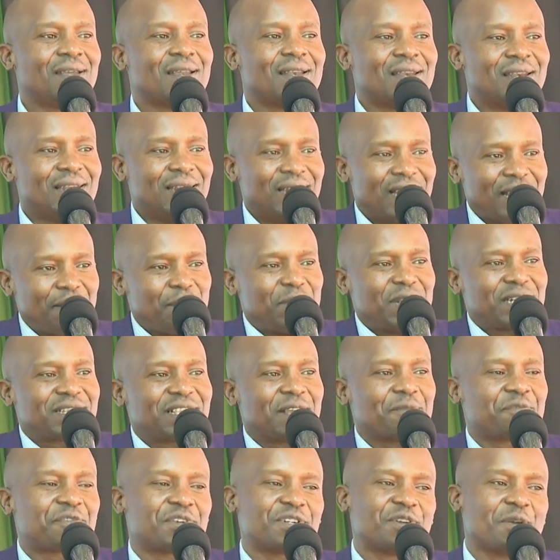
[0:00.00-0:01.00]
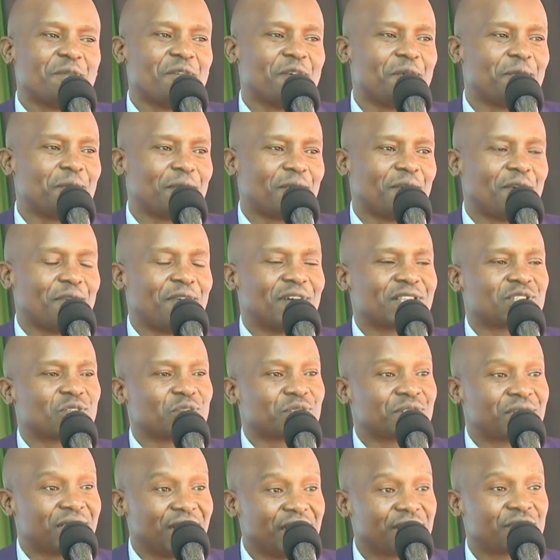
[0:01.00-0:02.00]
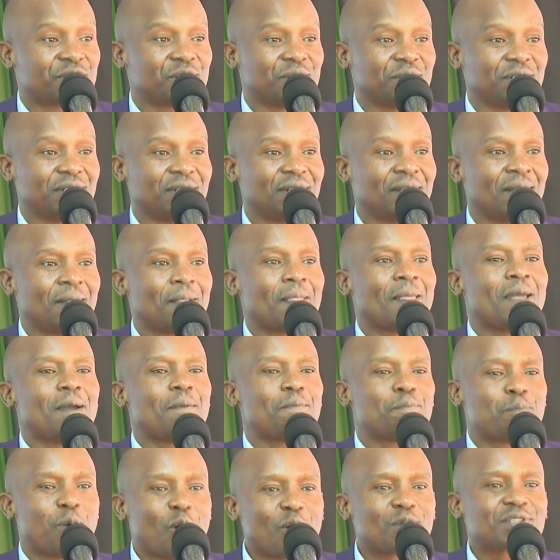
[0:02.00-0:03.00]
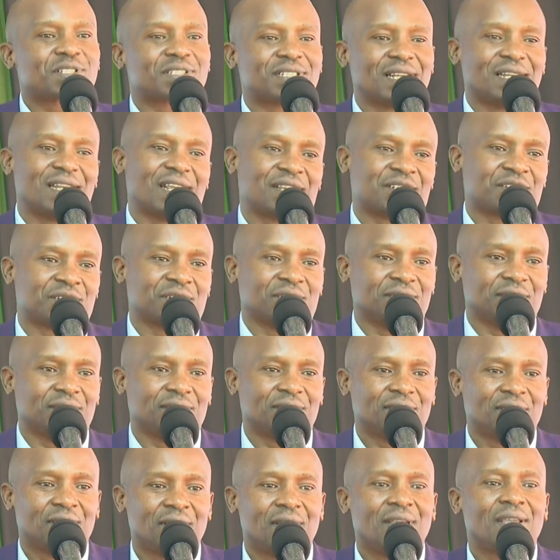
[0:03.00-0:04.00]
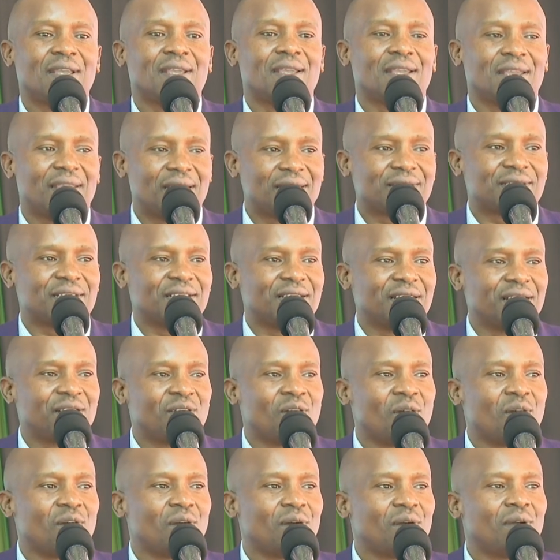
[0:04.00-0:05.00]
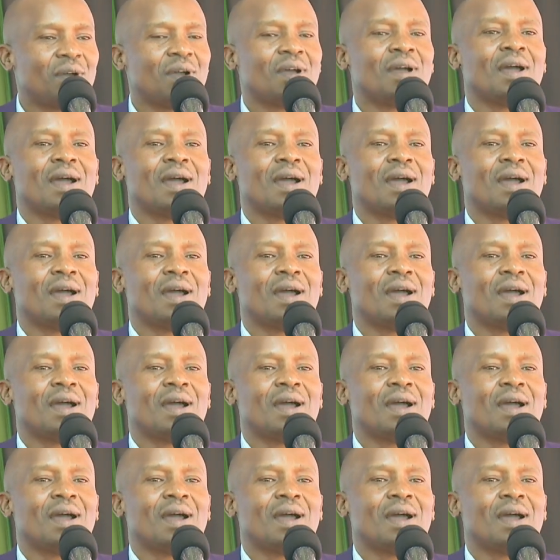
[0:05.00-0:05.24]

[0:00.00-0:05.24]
limit the freedom of association post-election is illegal,